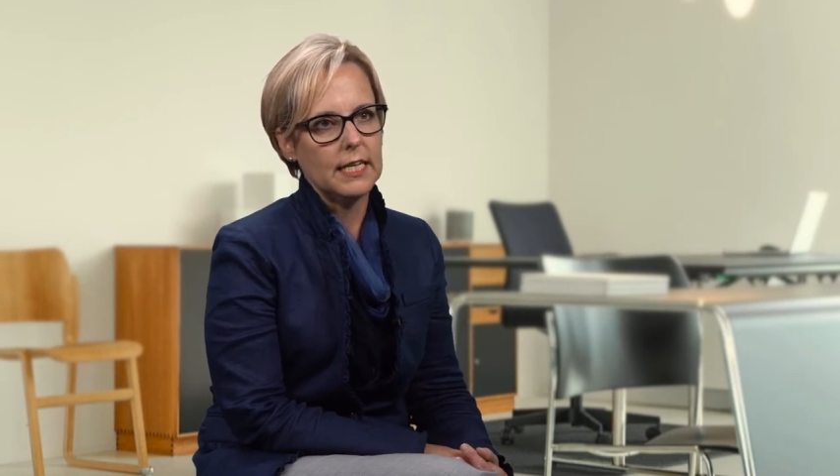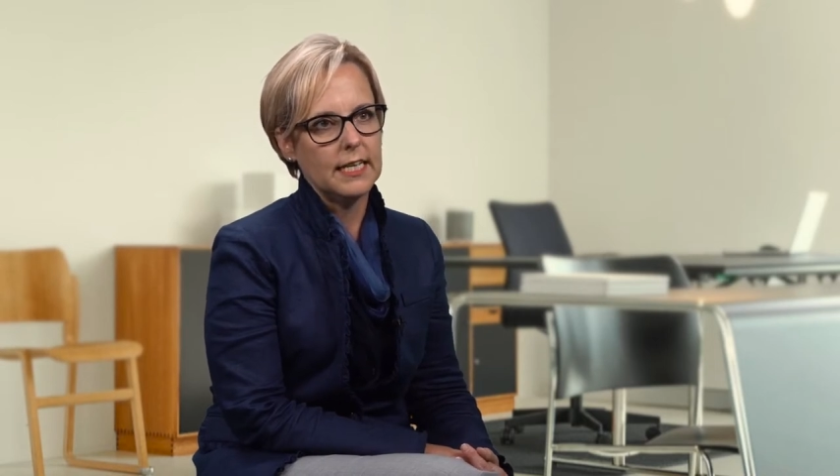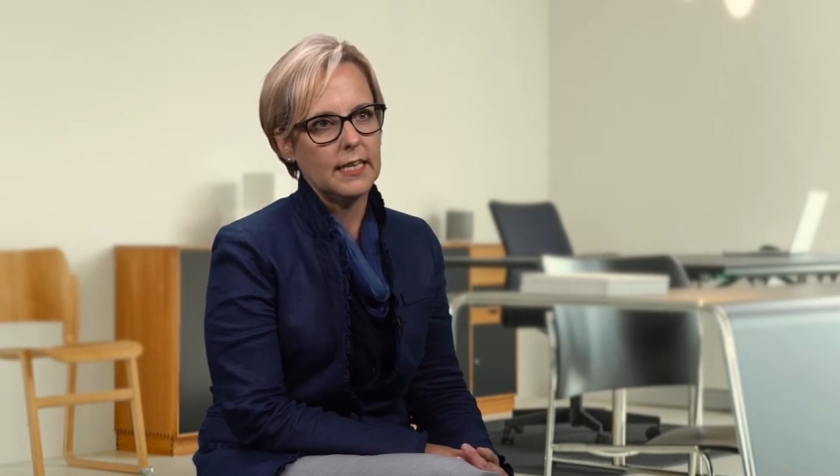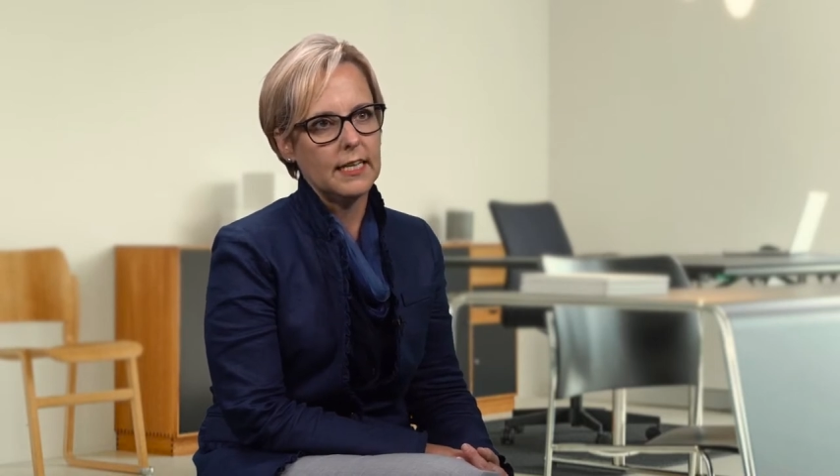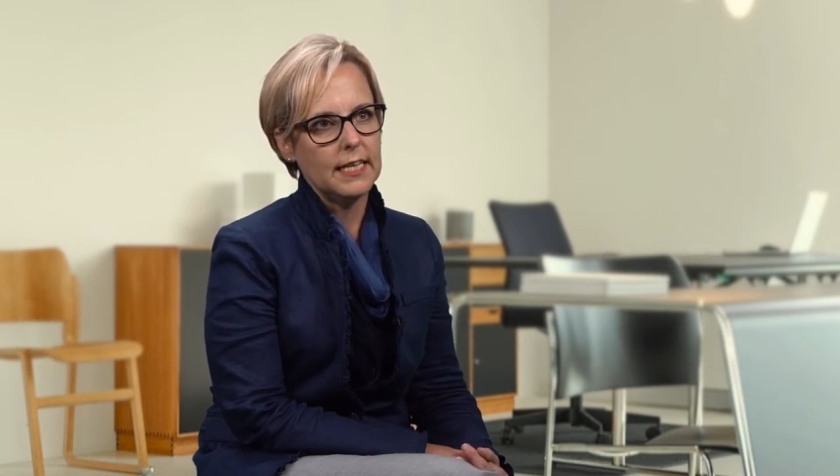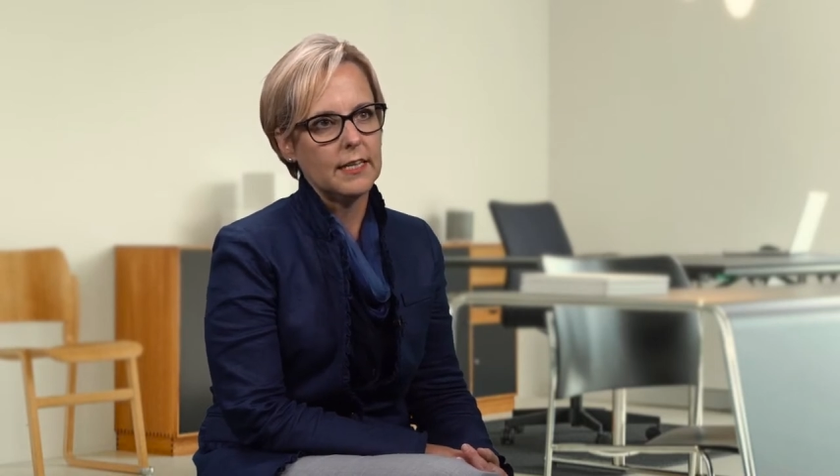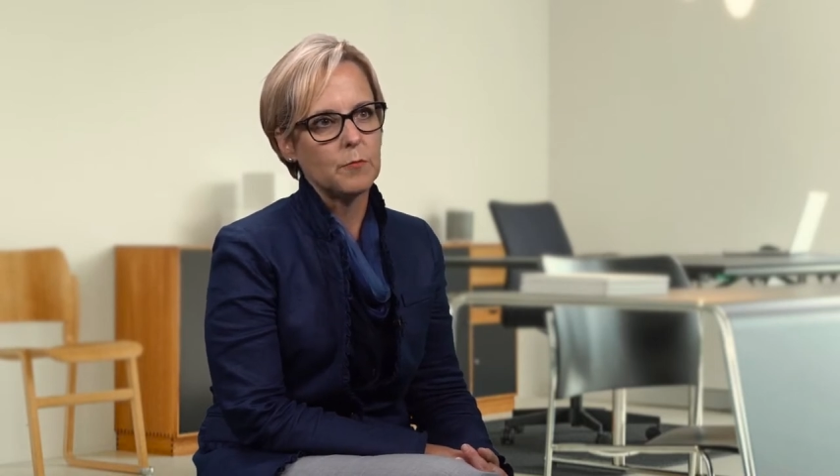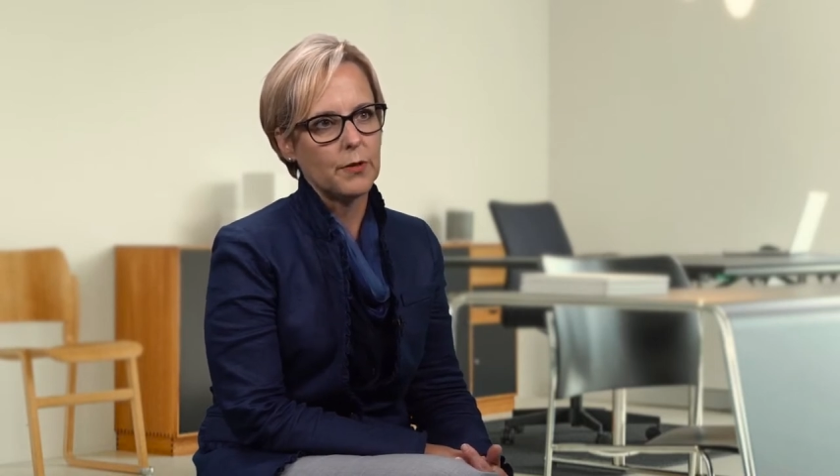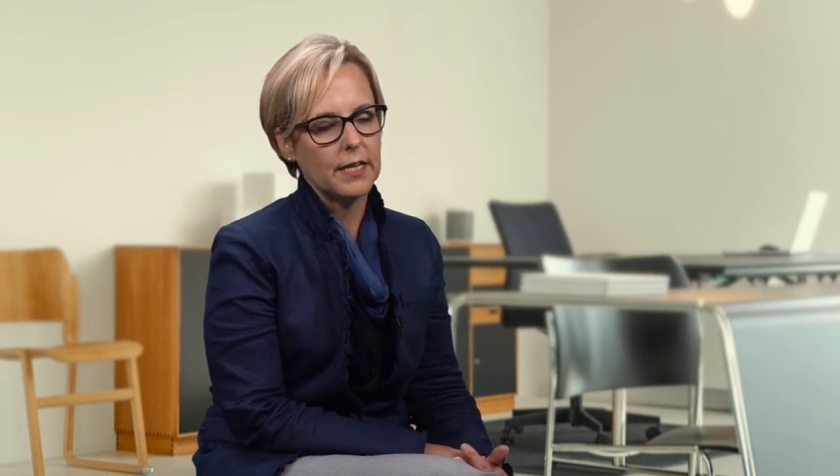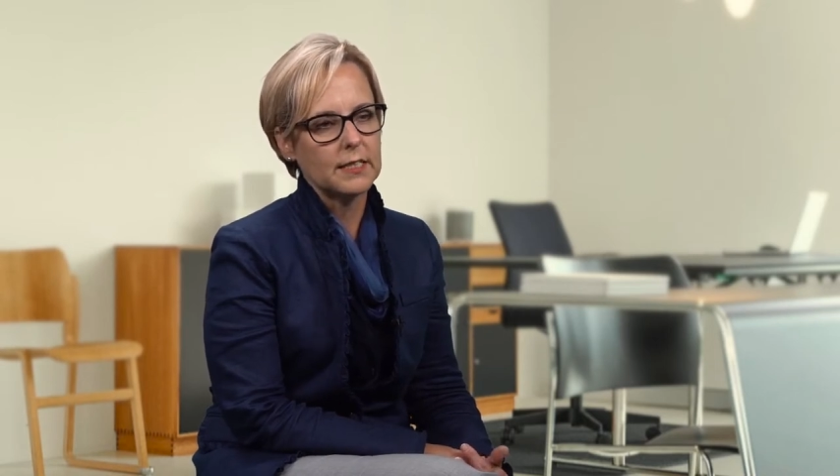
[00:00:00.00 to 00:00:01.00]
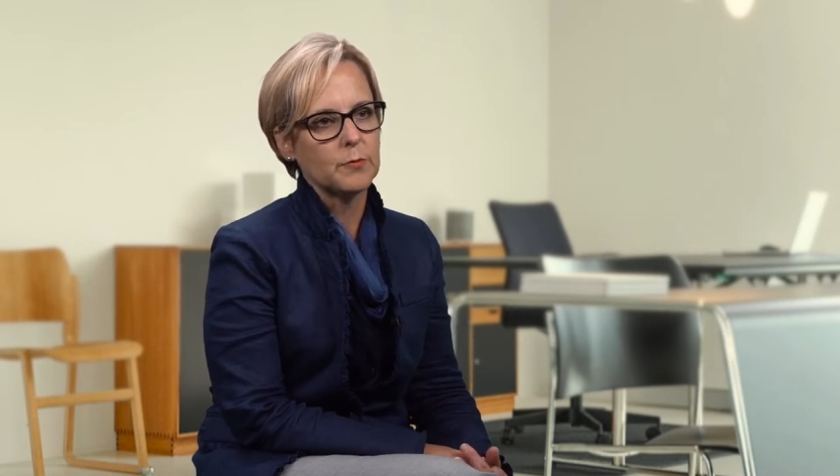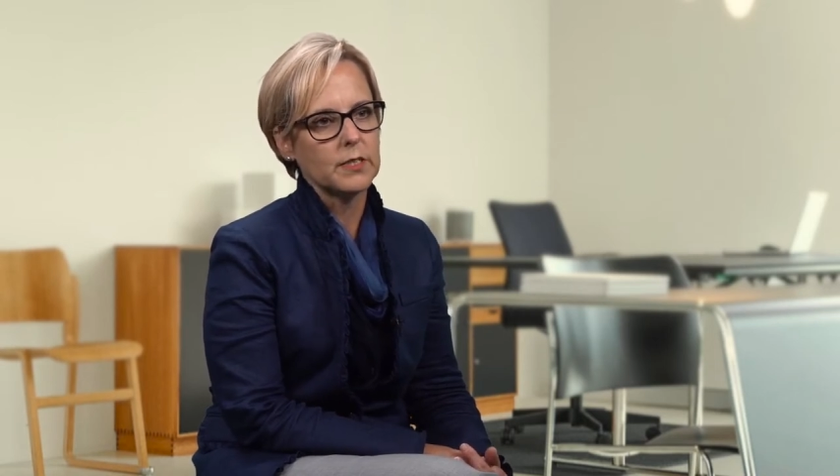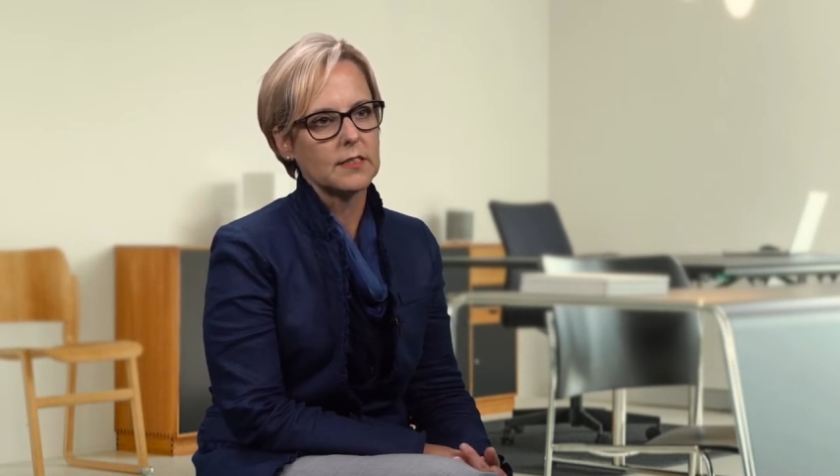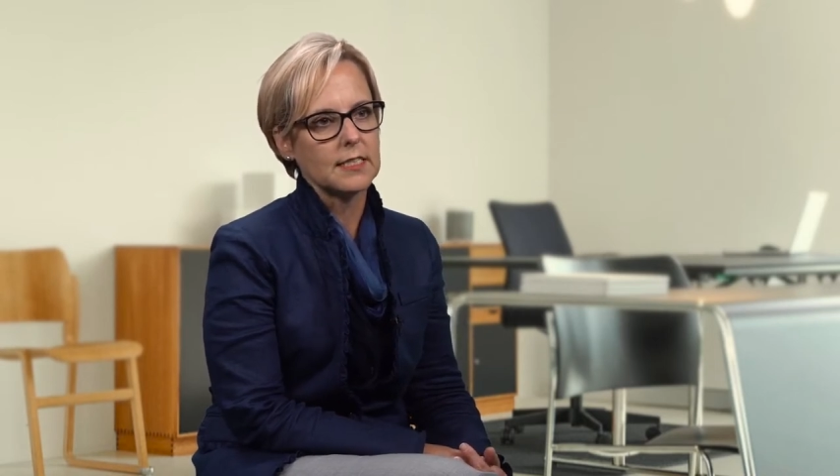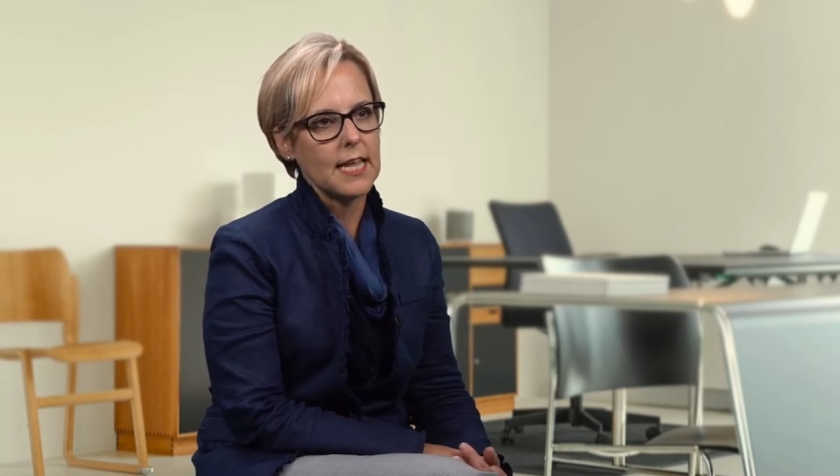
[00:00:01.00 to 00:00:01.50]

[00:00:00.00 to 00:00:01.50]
in, in placements.